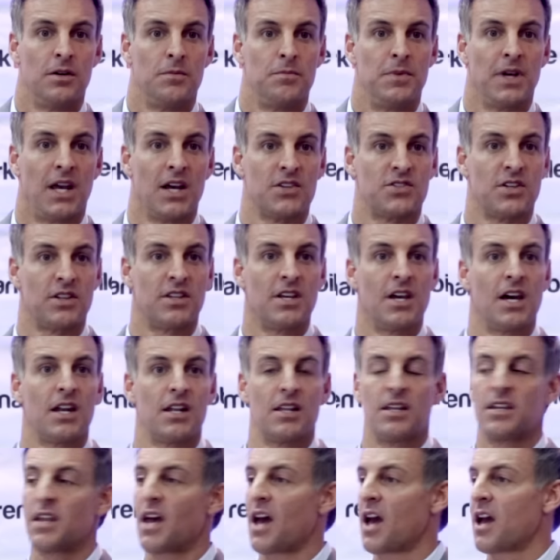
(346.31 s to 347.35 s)
Because at the end
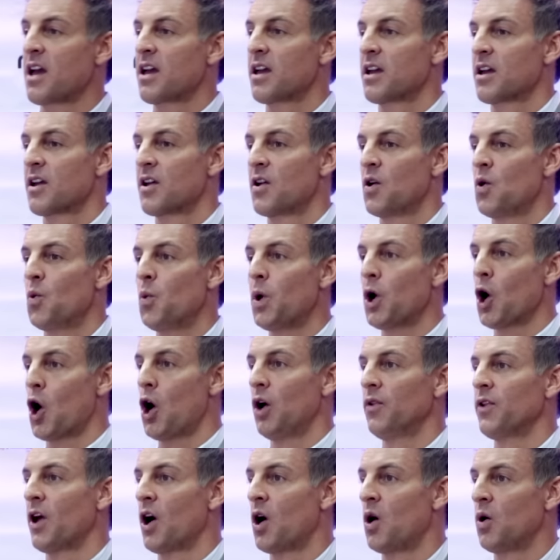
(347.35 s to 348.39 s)
of the day, we
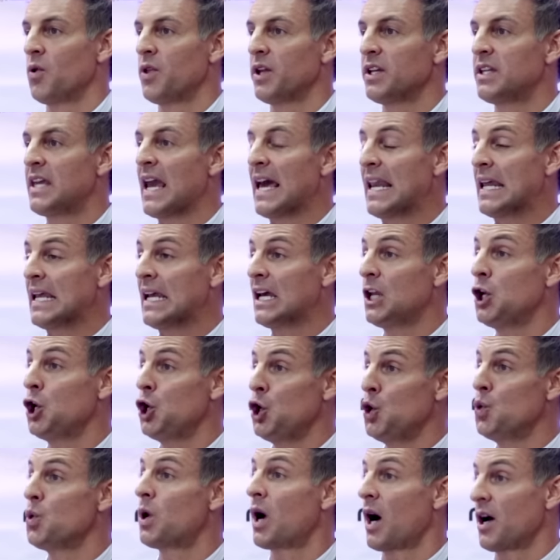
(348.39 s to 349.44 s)
all know that getting a
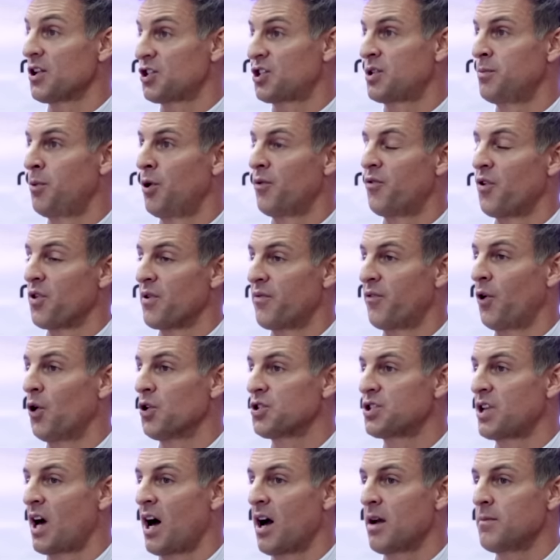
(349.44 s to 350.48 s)
new customer for the
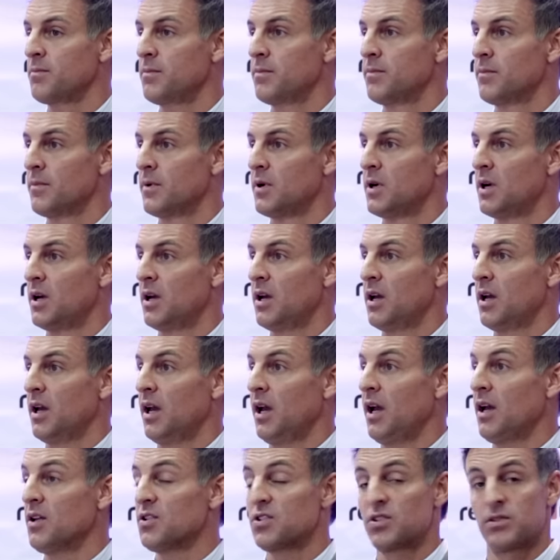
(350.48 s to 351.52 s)
first time
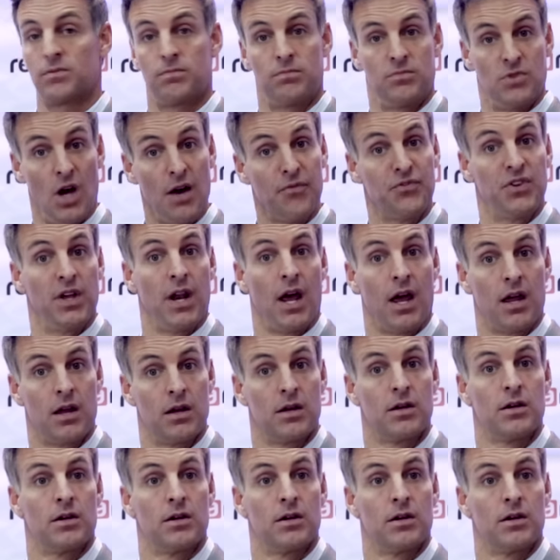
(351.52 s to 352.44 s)
is tough today,